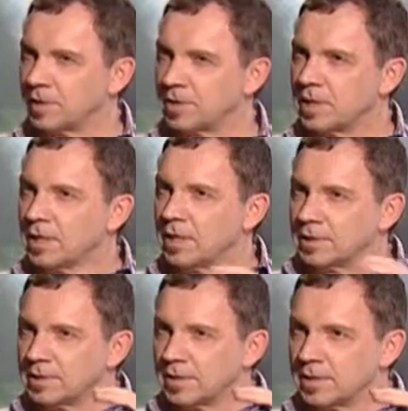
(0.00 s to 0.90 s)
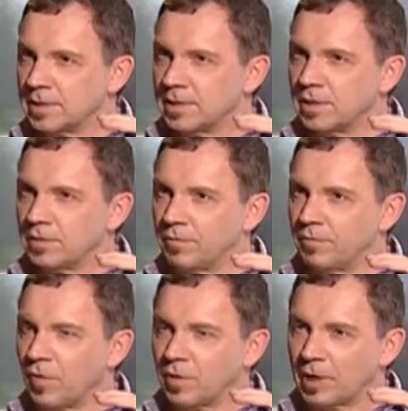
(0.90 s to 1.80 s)
else does the
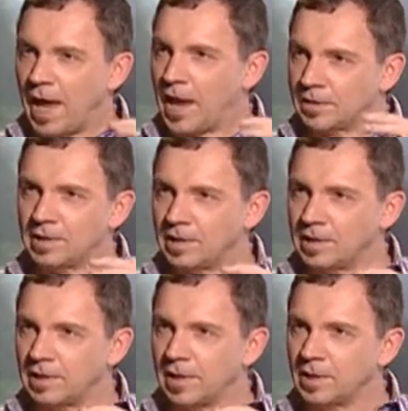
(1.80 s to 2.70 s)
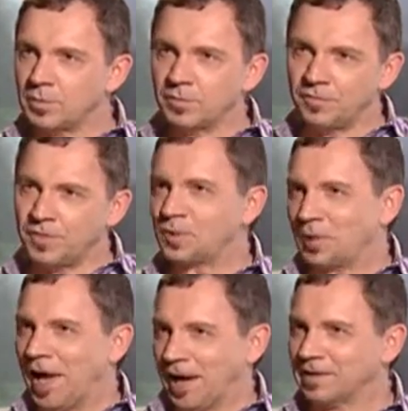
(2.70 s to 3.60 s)
vocal acting and I do the
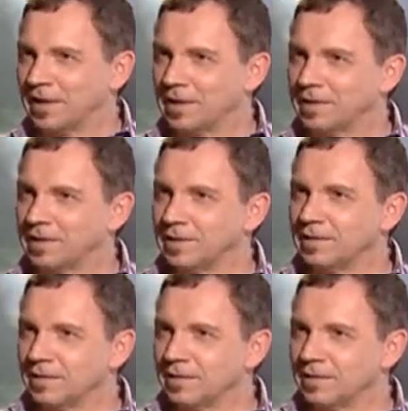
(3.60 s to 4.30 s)
visual acting. Right.